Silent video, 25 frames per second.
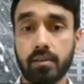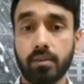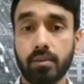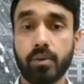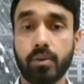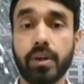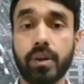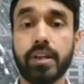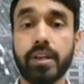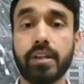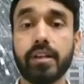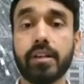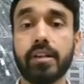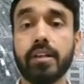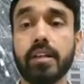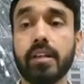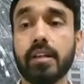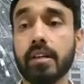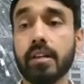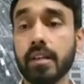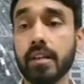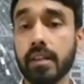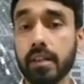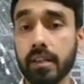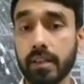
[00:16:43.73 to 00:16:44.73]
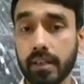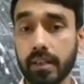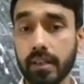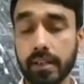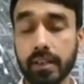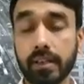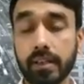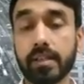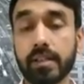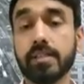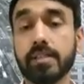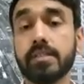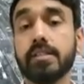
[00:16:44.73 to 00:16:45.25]
when
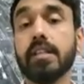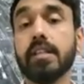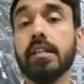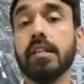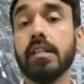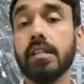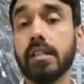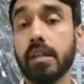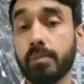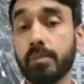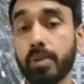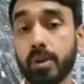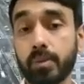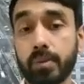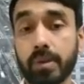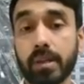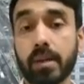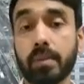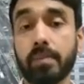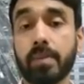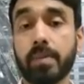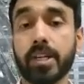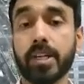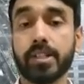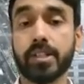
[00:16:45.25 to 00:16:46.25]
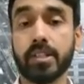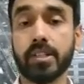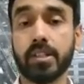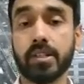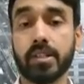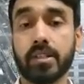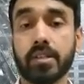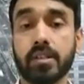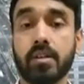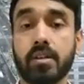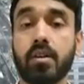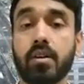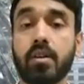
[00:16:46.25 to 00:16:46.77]
increase interabdominal
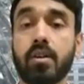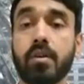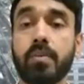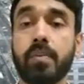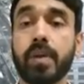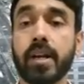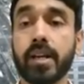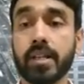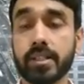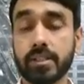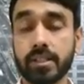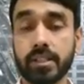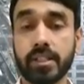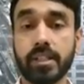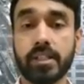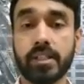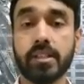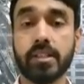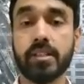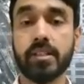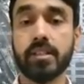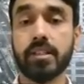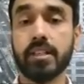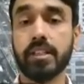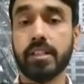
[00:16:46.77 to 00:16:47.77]
pressure or venous return.